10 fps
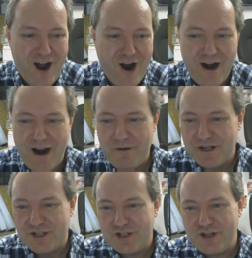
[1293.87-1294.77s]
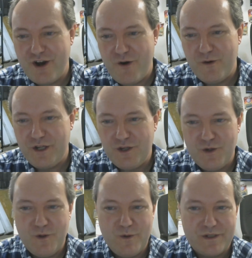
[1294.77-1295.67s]
Alright, I want to show
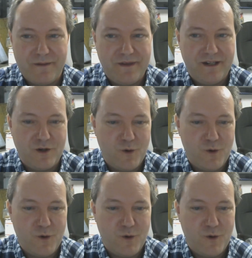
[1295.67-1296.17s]
you something